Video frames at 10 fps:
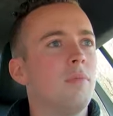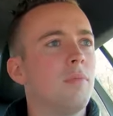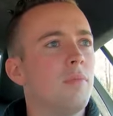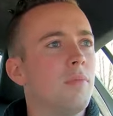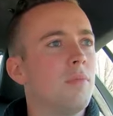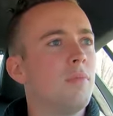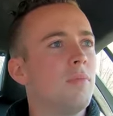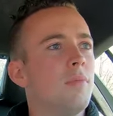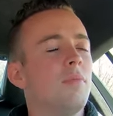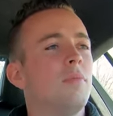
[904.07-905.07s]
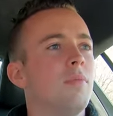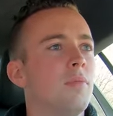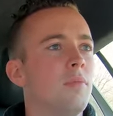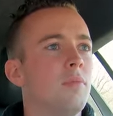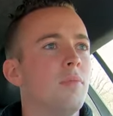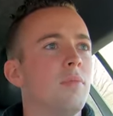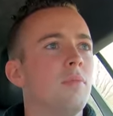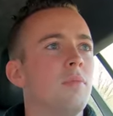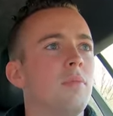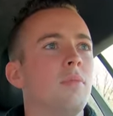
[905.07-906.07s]

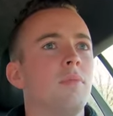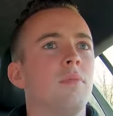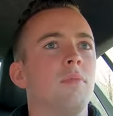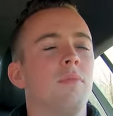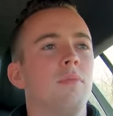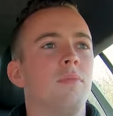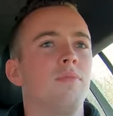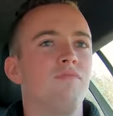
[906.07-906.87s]
[no speech]